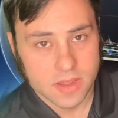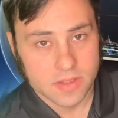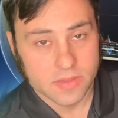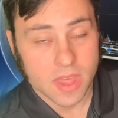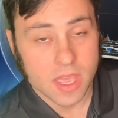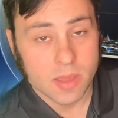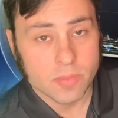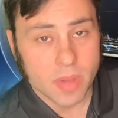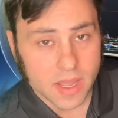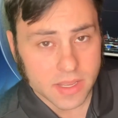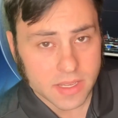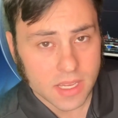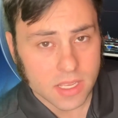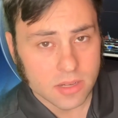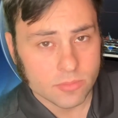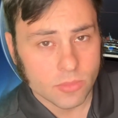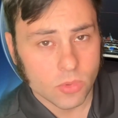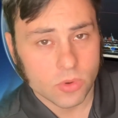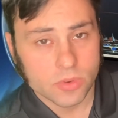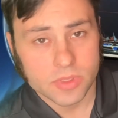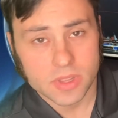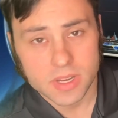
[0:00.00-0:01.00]
They buy in
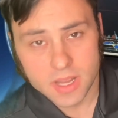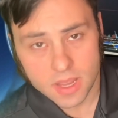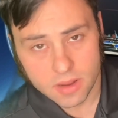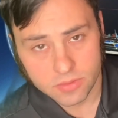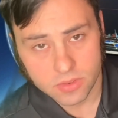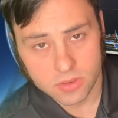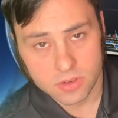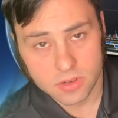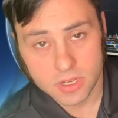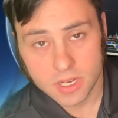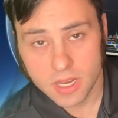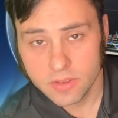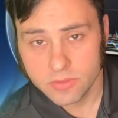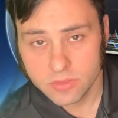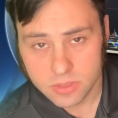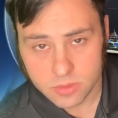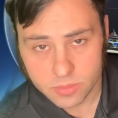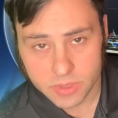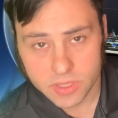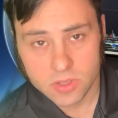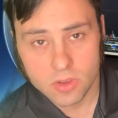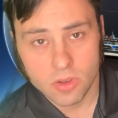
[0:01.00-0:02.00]
more than ever,
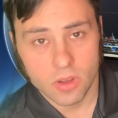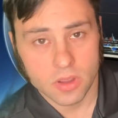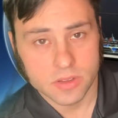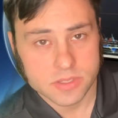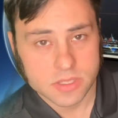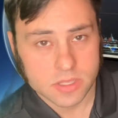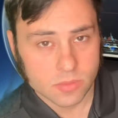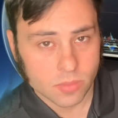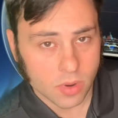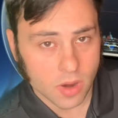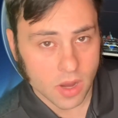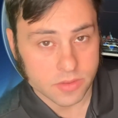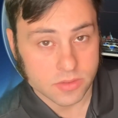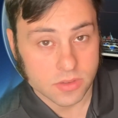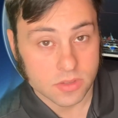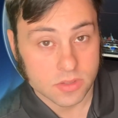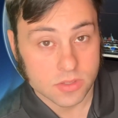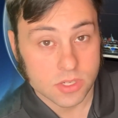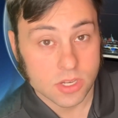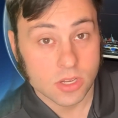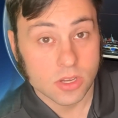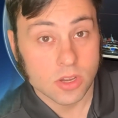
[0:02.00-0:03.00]
inevitably causing the
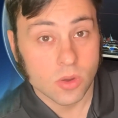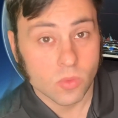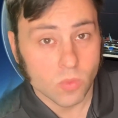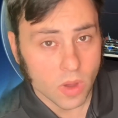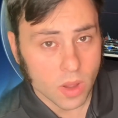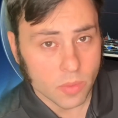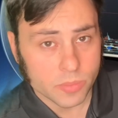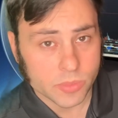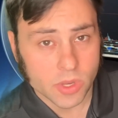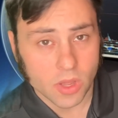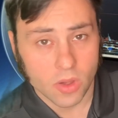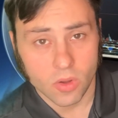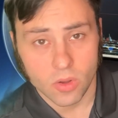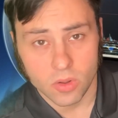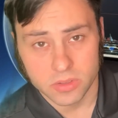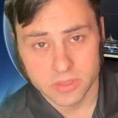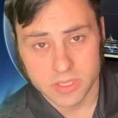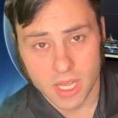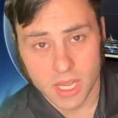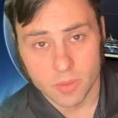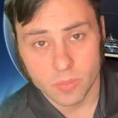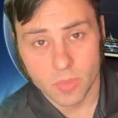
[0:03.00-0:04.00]
prices to go up to
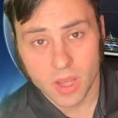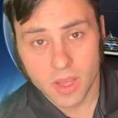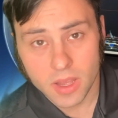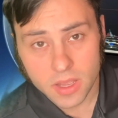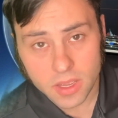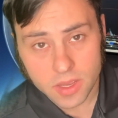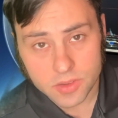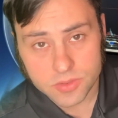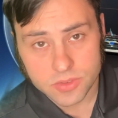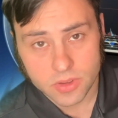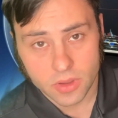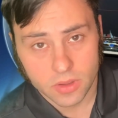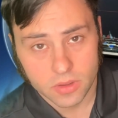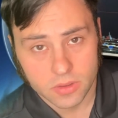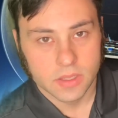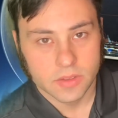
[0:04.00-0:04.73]
all-time highs.